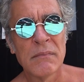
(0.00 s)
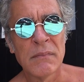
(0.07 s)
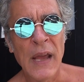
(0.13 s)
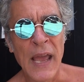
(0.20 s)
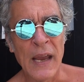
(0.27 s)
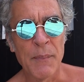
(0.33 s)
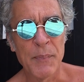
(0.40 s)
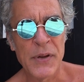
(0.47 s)

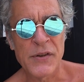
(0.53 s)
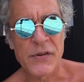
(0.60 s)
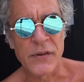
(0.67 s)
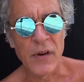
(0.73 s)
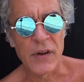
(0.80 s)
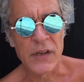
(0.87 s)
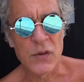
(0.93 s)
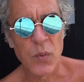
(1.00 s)
hang a picture
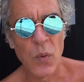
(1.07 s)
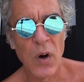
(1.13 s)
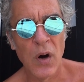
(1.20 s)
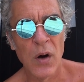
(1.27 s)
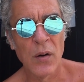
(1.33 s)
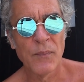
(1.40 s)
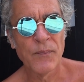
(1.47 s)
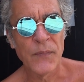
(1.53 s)
on his
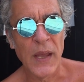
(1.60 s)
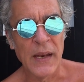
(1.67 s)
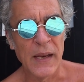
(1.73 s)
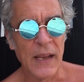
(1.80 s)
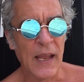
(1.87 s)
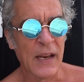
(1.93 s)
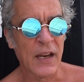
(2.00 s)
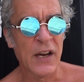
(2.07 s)
wall, and he
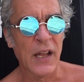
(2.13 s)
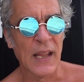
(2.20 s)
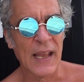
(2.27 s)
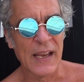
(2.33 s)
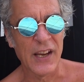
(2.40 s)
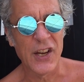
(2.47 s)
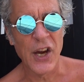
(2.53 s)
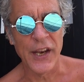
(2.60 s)
had a cut
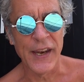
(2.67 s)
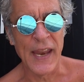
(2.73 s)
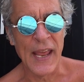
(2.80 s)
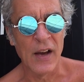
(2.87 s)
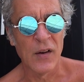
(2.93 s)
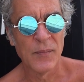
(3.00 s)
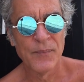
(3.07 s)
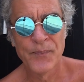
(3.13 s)

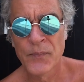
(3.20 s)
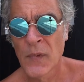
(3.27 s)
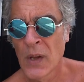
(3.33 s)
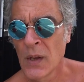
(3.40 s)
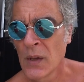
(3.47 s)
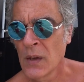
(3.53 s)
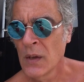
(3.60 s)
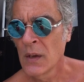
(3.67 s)
nail,
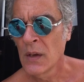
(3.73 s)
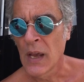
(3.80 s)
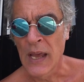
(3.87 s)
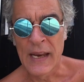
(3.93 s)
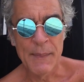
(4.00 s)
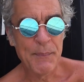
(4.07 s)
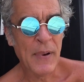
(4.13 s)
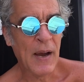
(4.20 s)

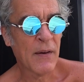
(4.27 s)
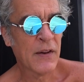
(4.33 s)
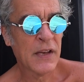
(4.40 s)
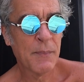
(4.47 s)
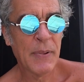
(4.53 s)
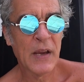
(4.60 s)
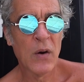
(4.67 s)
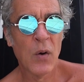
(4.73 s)
and he pounded
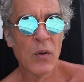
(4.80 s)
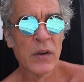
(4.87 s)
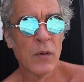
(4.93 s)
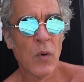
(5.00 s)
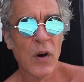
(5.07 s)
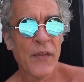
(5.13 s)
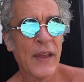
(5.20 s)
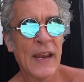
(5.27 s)
a big hole in the
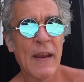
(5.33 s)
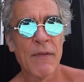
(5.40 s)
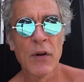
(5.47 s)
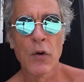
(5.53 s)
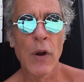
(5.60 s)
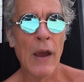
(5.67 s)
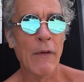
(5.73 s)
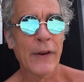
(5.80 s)
wall. They never
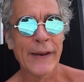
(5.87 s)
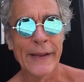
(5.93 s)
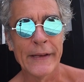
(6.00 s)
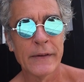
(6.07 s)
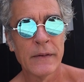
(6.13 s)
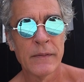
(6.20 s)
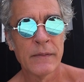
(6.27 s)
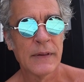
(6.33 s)
grouted it.
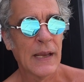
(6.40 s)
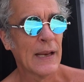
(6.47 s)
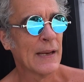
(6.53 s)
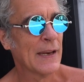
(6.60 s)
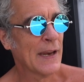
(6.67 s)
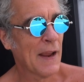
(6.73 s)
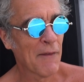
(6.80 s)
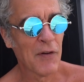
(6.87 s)
They
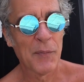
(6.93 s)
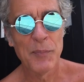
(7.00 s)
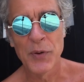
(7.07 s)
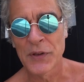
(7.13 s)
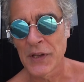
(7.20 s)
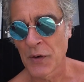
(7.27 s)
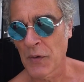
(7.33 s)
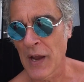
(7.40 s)
never
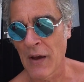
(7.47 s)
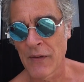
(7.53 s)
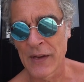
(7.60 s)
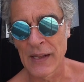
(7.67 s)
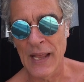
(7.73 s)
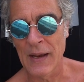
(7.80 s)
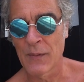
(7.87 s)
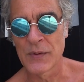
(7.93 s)
put the grout
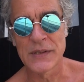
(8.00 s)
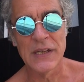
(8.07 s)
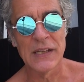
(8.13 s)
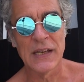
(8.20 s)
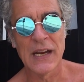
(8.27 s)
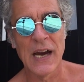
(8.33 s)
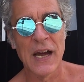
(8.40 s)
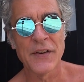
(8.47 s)
in like was in
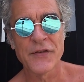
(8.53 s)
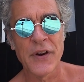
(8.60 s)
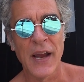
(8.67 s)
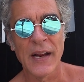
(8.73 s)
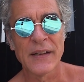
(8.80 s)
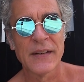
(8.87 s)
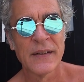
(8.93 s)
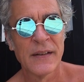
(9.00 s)
the
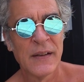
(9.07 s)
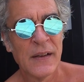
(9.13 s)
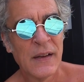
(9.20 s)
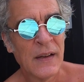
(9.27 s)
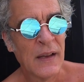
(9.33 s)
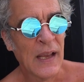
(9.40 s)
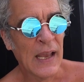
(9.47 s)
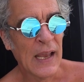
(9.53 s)
contract,
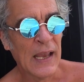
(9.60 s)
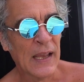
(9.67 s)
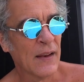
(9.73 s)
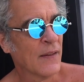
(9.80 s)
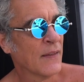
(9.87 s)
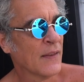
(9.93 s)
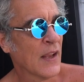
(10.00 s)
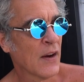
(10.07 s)
and
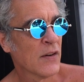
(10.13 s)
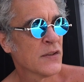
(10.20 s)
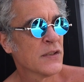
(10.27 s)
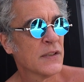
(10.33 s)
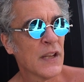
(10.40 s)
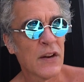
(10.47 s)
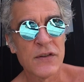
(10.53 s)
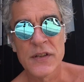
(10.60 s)

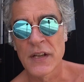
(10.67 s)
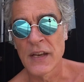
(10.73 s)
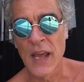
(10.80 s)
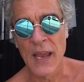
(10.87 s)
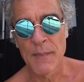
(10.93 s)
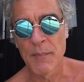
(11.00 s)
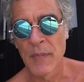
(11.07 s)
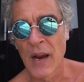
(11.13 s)
there's a
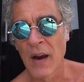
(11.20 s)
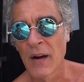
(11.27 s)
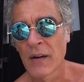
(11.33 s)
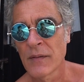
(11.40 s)
nightmare.